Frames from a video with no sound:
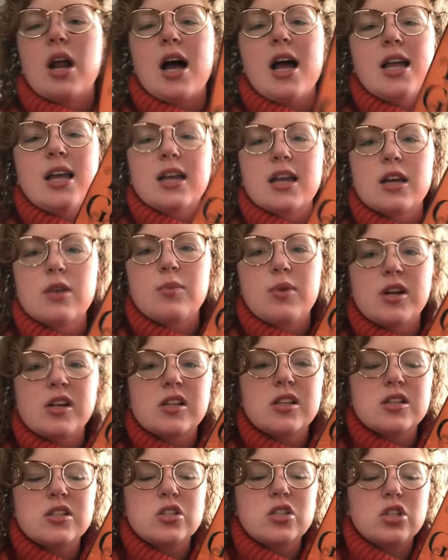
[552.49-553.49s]
I can compare
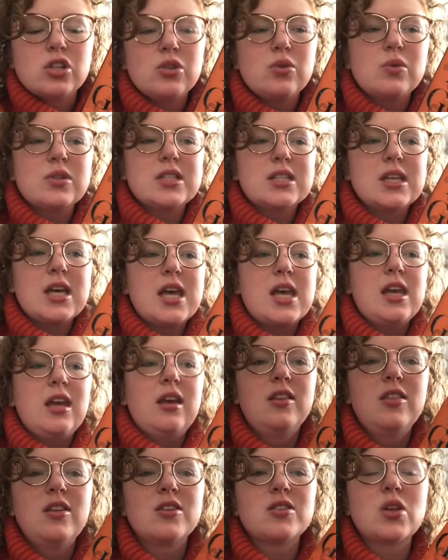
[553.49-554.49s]
this to is like,
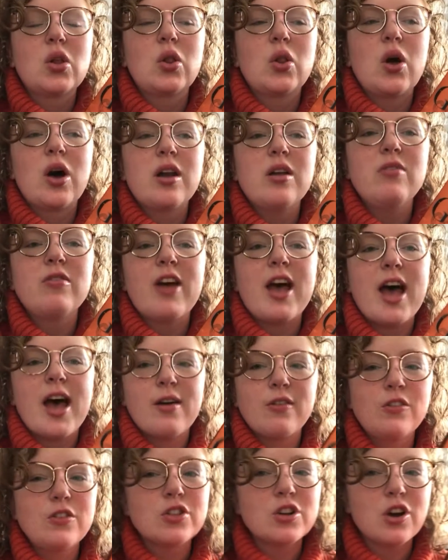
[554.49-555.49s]
there's a lot of
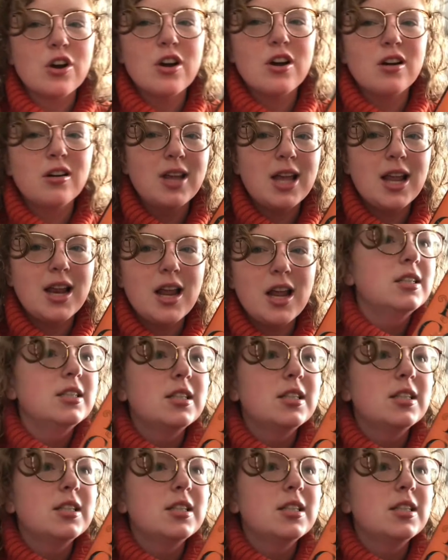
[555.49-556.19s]
Avatar in it.